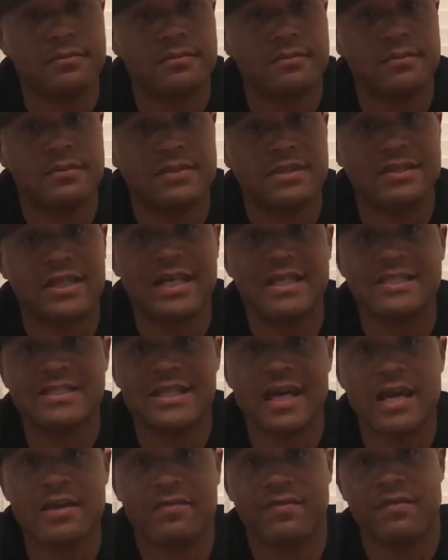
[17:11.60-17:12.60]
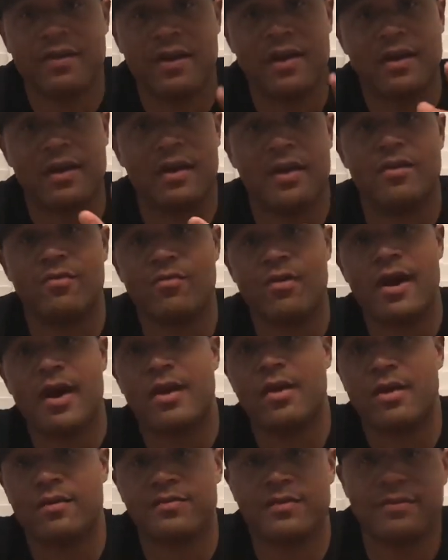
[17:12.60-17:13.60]
Stay safe and ride
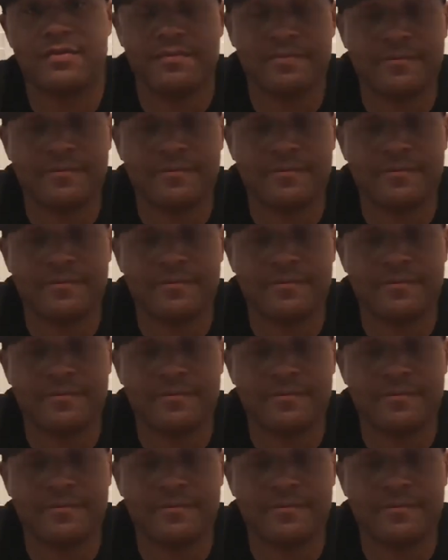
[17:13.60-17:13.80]
often.